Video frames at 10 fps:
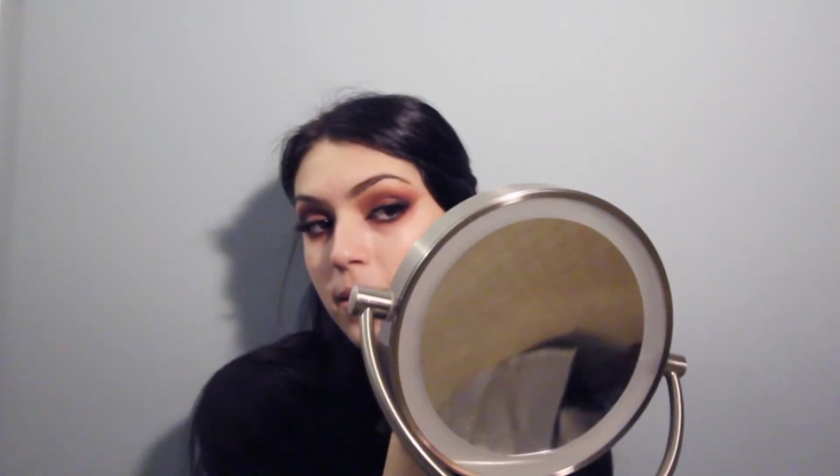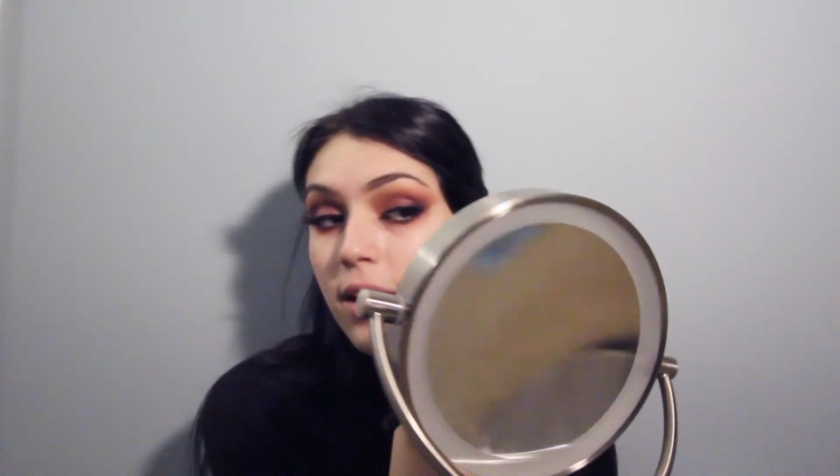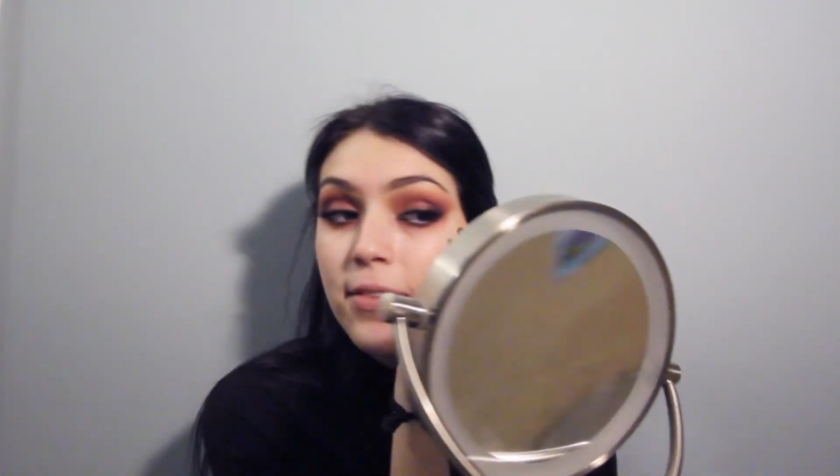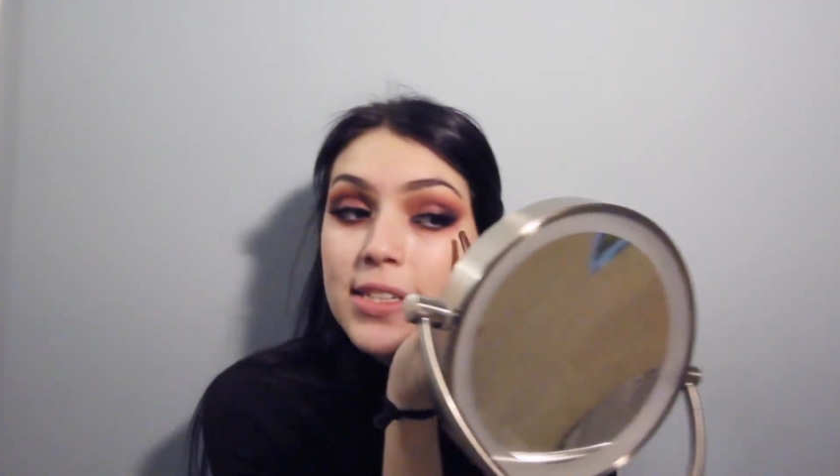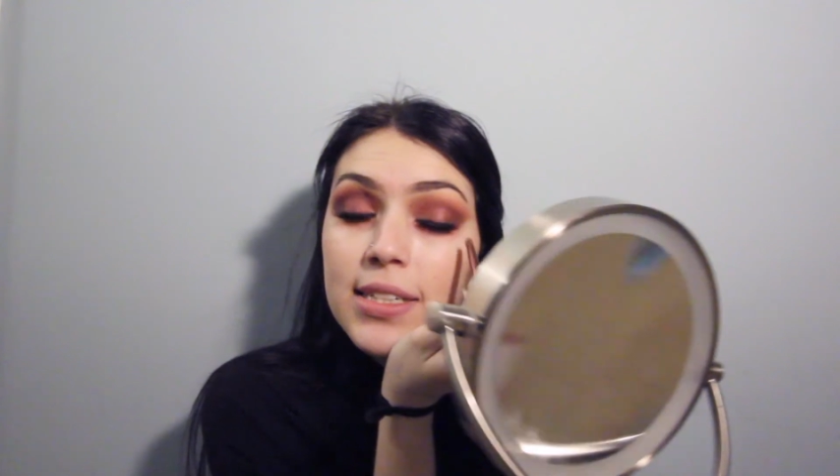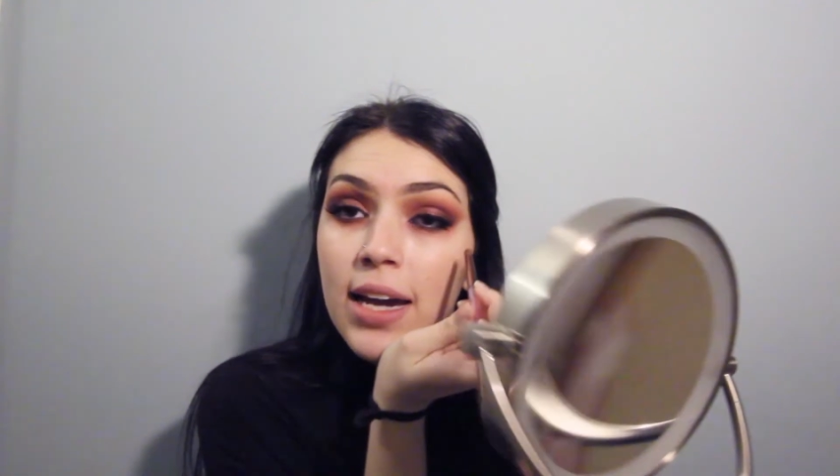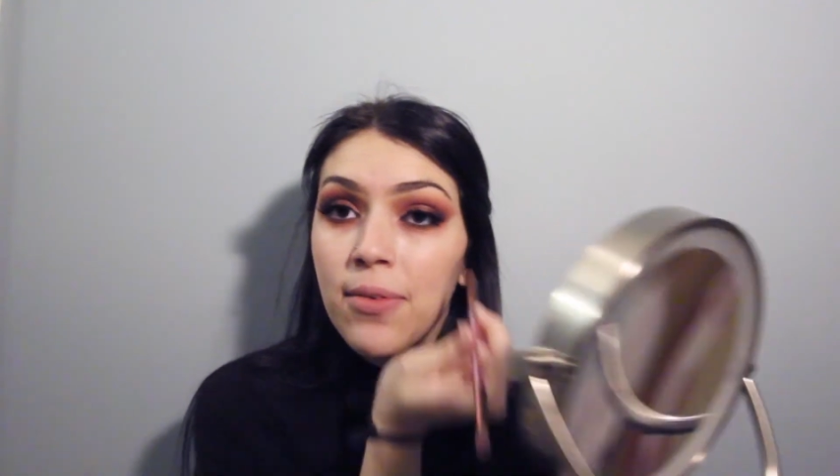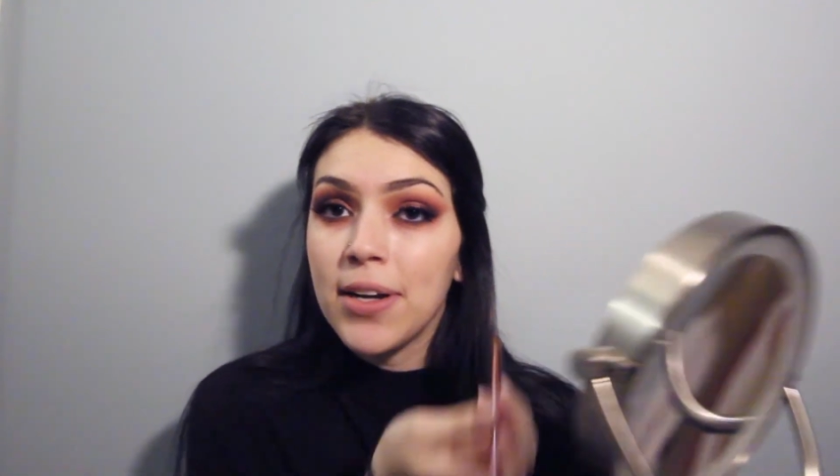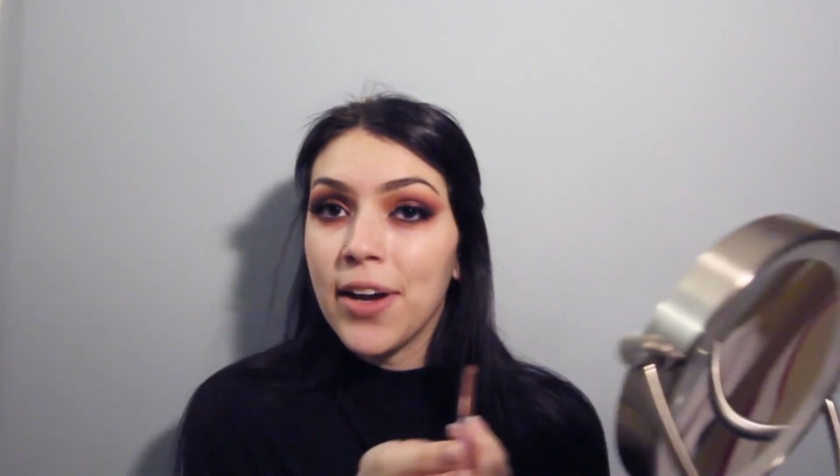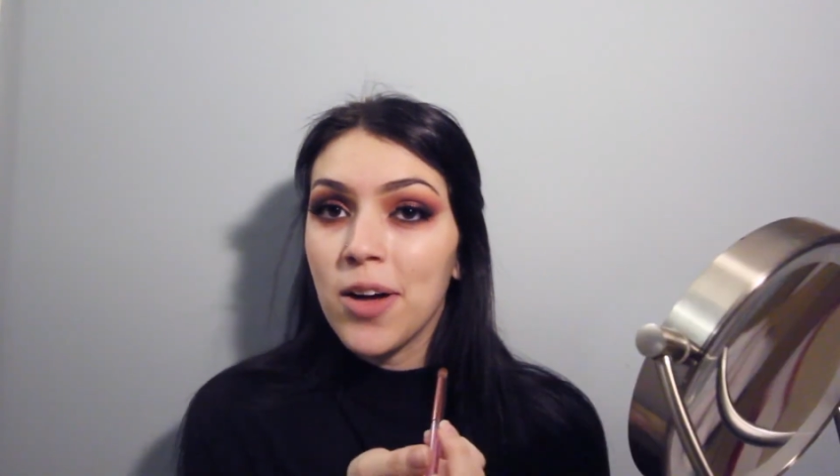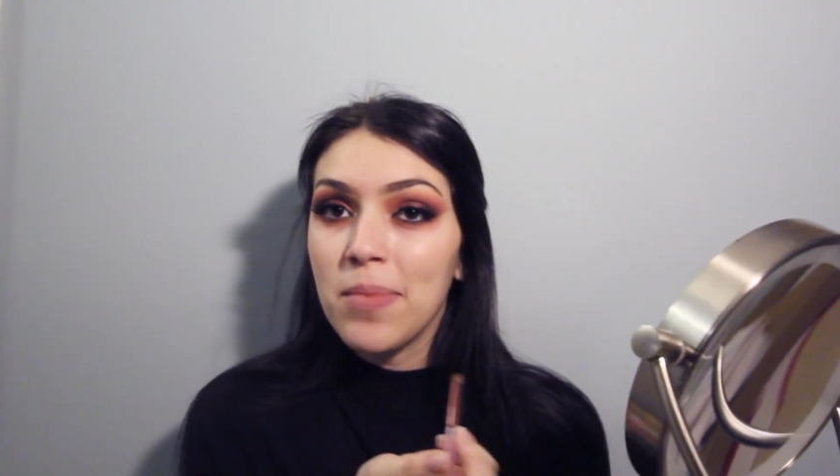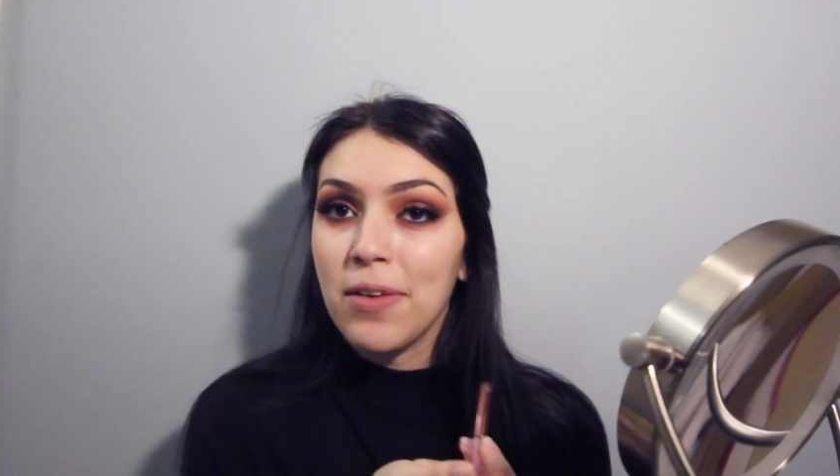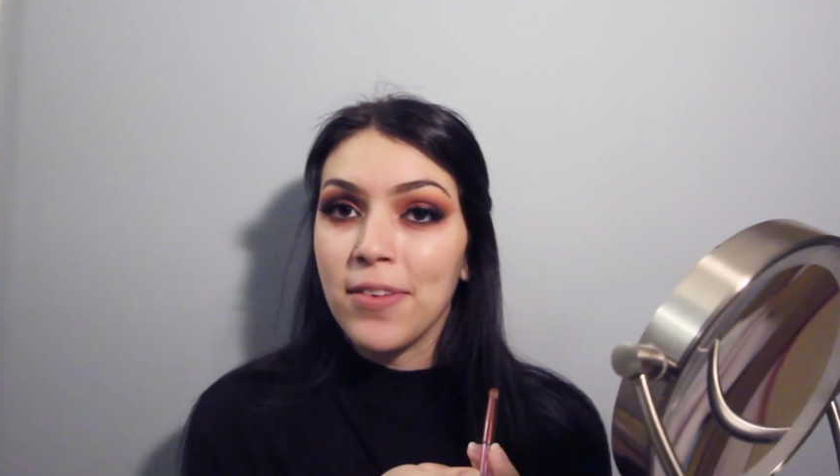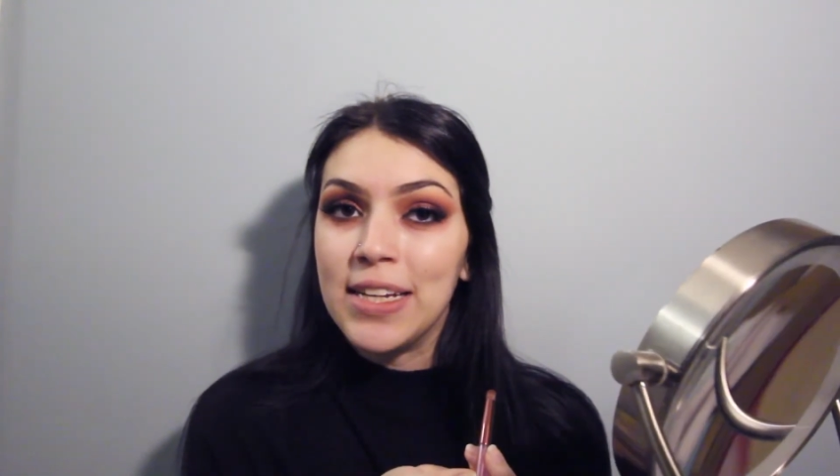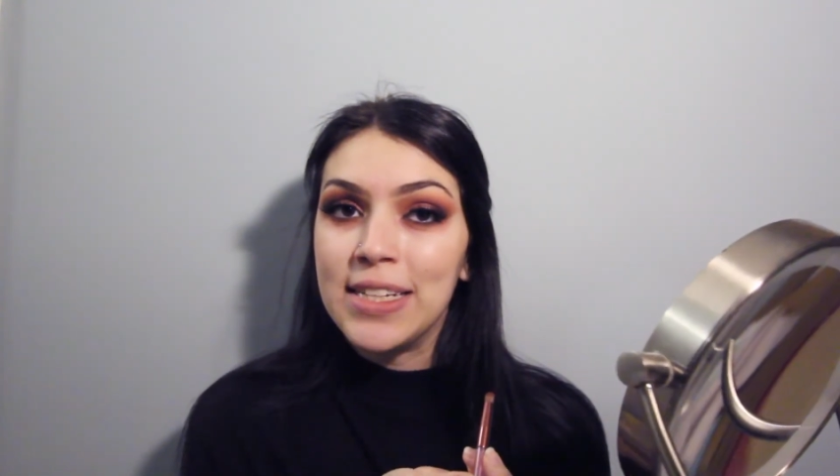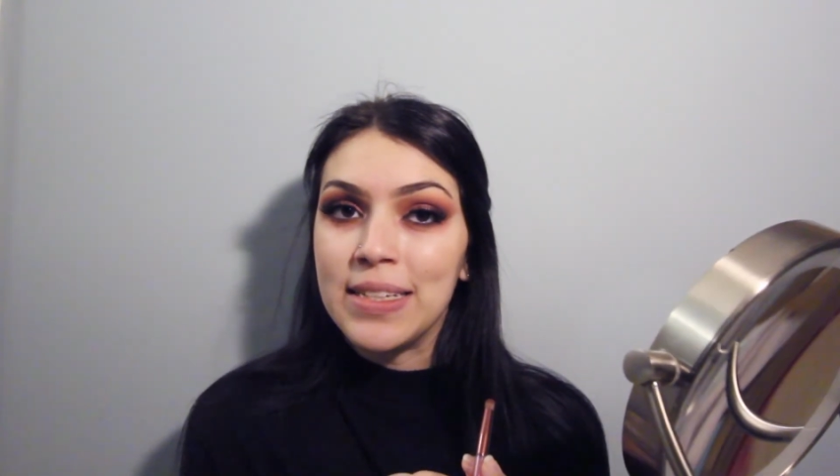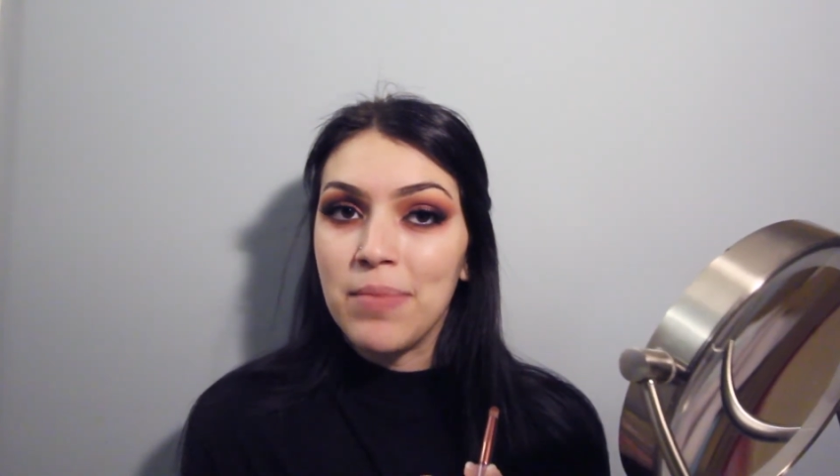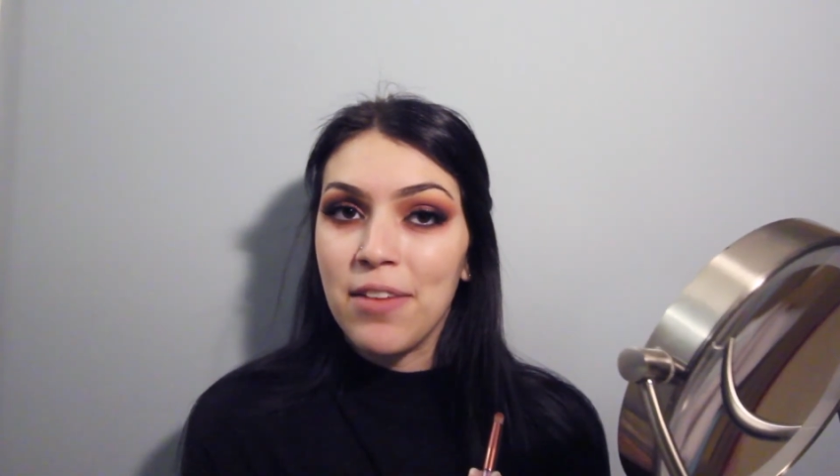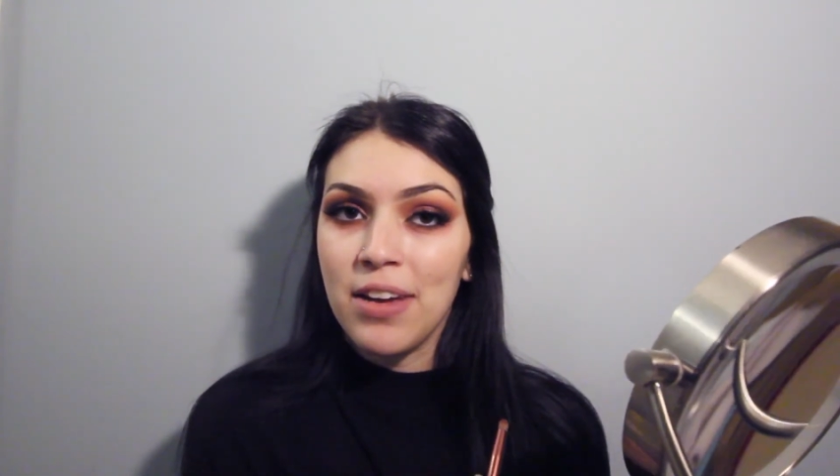Obviously I want to help my friends and my